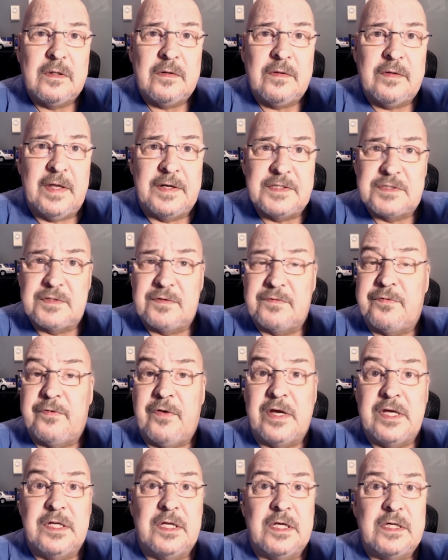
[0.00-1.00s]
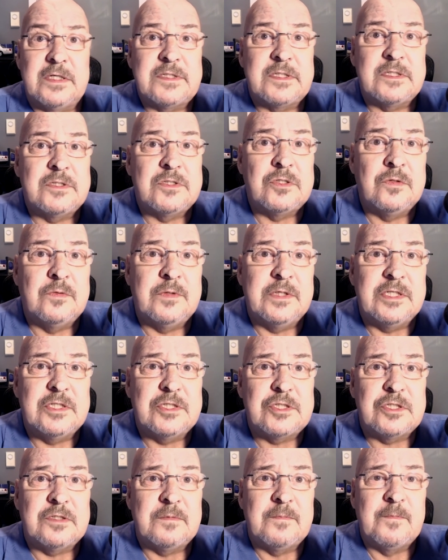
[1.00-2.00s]
That is a frightening
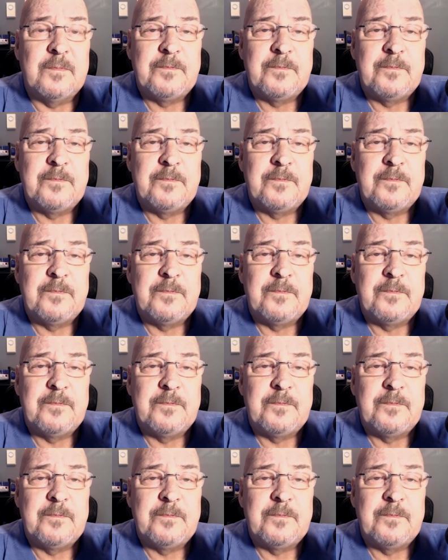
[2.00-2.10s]
situation.